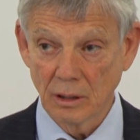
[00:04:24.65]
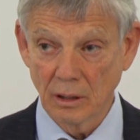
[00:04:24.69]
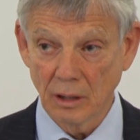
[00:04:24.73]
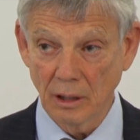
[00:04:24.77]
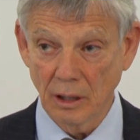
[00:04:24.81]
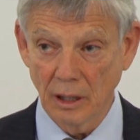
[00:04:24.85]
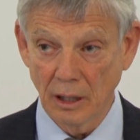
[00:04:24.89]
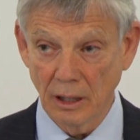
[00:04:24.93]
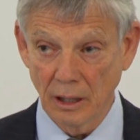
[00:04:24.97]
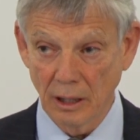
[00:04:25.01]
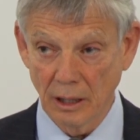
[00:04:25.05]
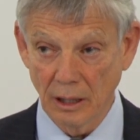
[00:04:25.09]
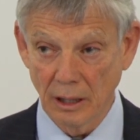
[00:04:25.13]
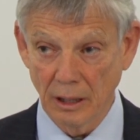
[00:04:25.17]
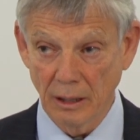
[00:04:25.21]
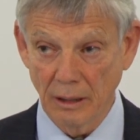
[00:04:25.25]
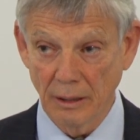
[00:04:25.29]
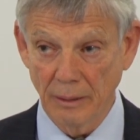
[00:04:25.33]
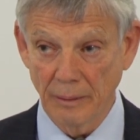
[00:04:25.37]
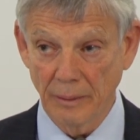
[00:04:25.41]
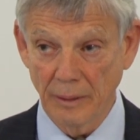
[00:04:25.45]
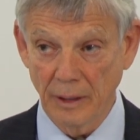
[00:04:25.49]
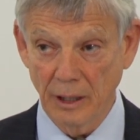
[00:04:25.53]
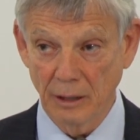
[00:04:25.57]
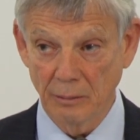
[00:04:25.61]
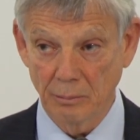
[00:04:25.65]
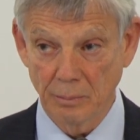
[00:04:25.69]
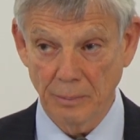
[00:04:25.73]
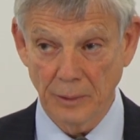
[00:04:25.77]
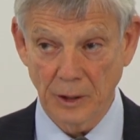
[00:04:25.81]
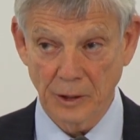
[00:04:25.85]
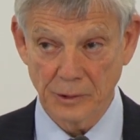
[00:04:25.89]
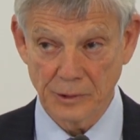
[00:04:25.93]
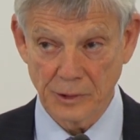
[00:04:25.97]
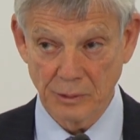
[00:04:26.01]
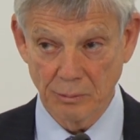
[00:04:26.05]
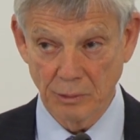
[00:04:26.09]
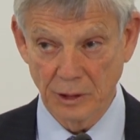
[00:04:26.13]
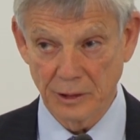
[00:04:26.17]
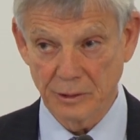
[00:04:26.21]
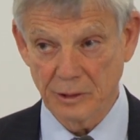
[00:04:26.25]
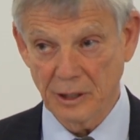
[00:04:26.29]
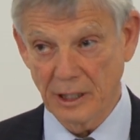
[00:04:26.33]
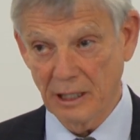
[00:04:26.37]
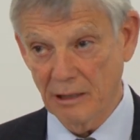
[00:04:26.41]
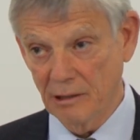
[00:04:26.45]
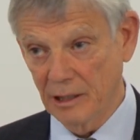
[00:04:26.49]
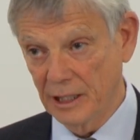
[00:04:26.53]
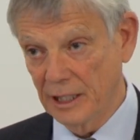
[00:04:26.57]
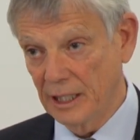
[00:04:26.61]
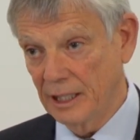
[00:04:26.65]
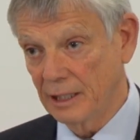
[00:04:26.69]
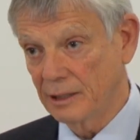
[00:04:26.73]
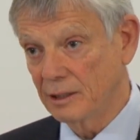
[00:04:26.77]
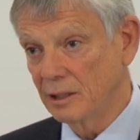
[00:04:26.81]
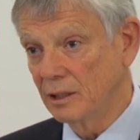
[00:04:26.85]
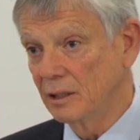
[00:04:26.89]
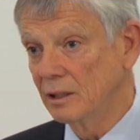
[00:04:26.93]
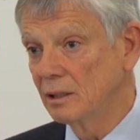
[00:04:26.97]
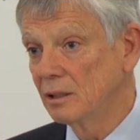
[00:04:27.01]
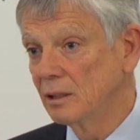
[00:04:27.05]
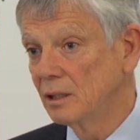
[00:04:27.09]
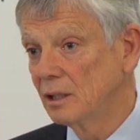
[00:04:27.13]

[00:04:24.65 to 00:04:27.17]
and possibly Taranaki,